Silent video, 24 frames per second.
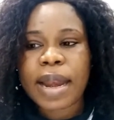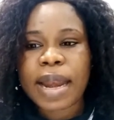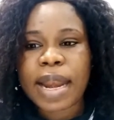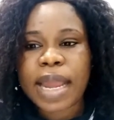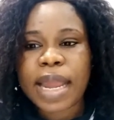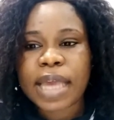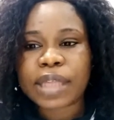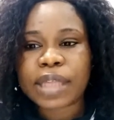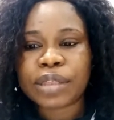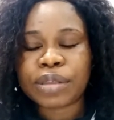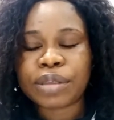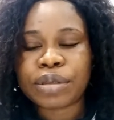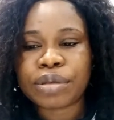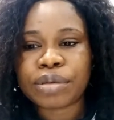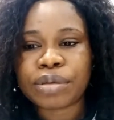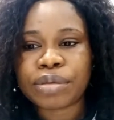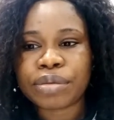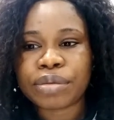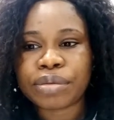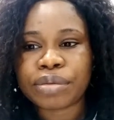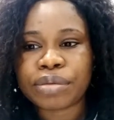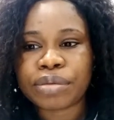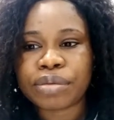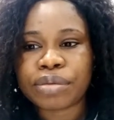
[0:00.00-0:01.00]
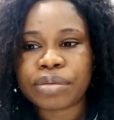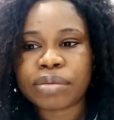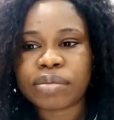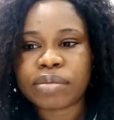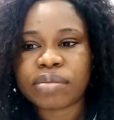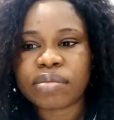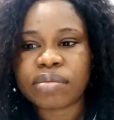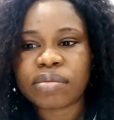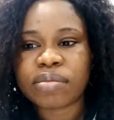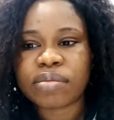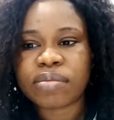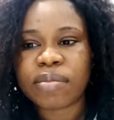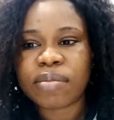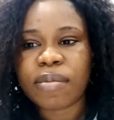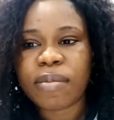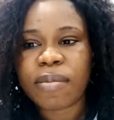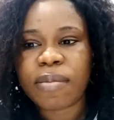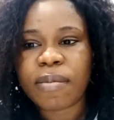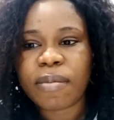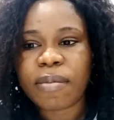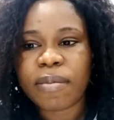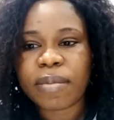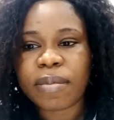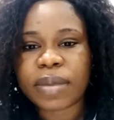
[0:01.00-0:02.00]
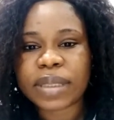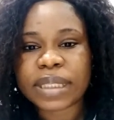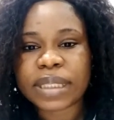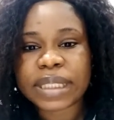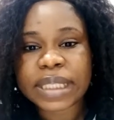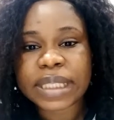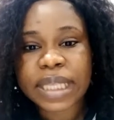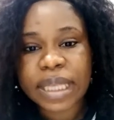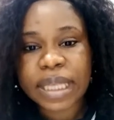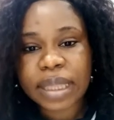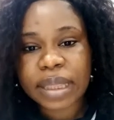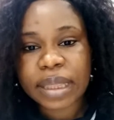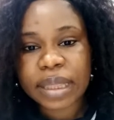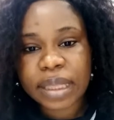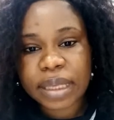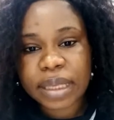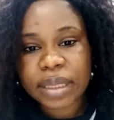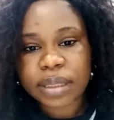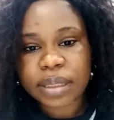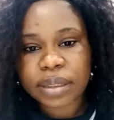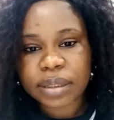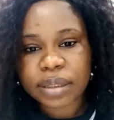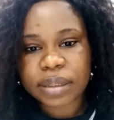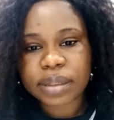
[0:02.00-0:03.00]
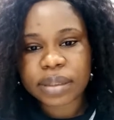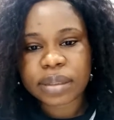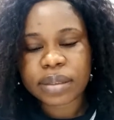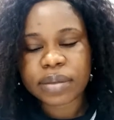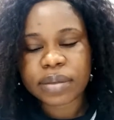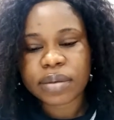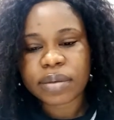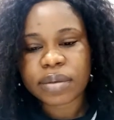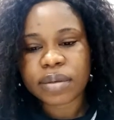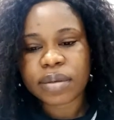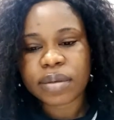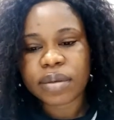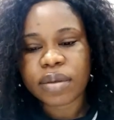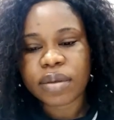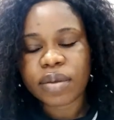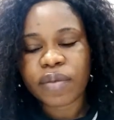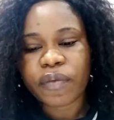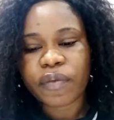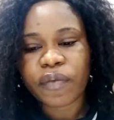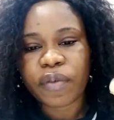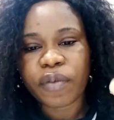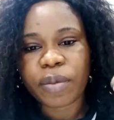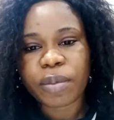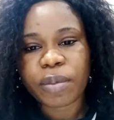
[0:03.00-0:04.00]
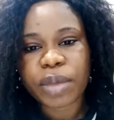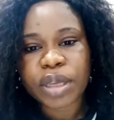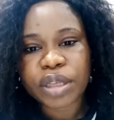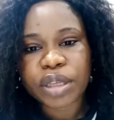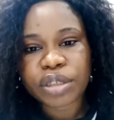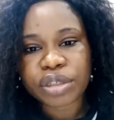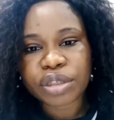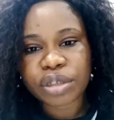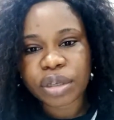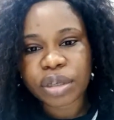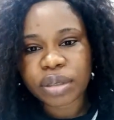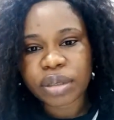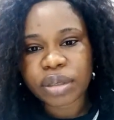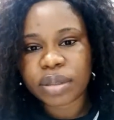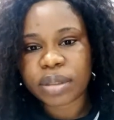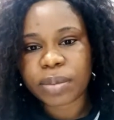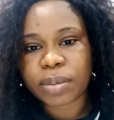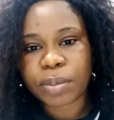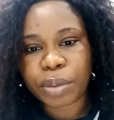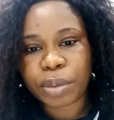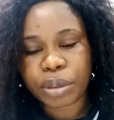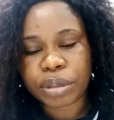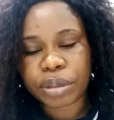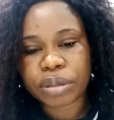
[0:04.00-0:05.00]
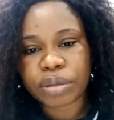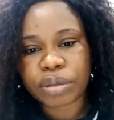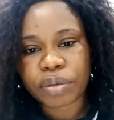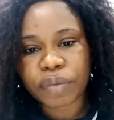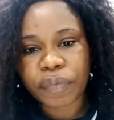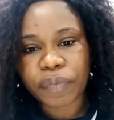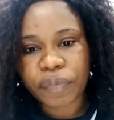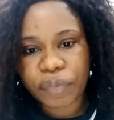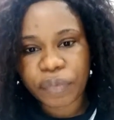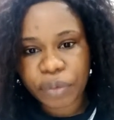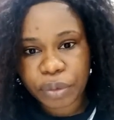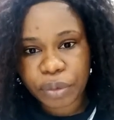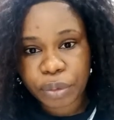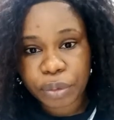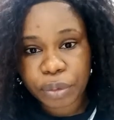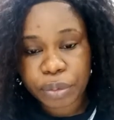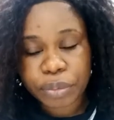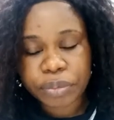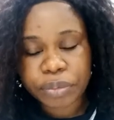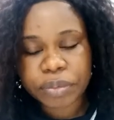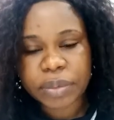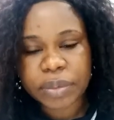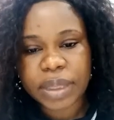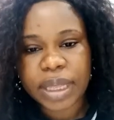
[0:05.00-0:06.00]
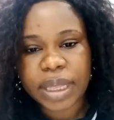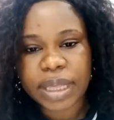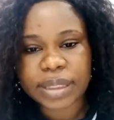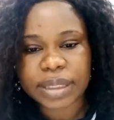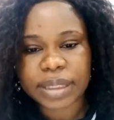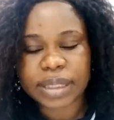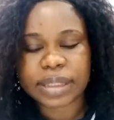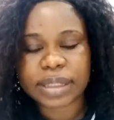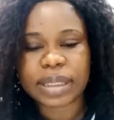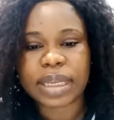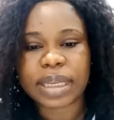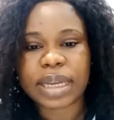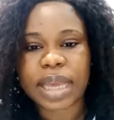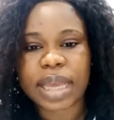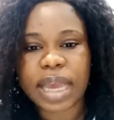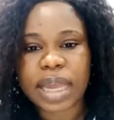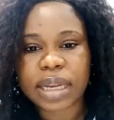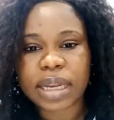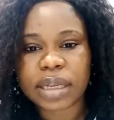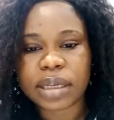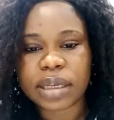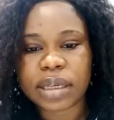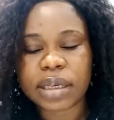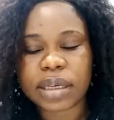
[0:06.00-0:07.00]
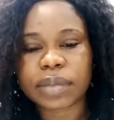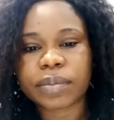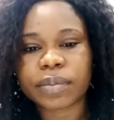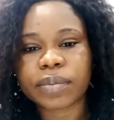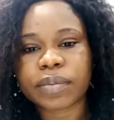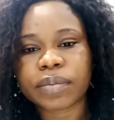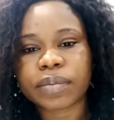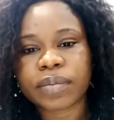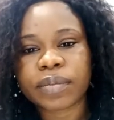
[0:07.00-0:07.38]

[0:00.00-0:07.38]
learn to see things from each other's point of view. As I said earlier,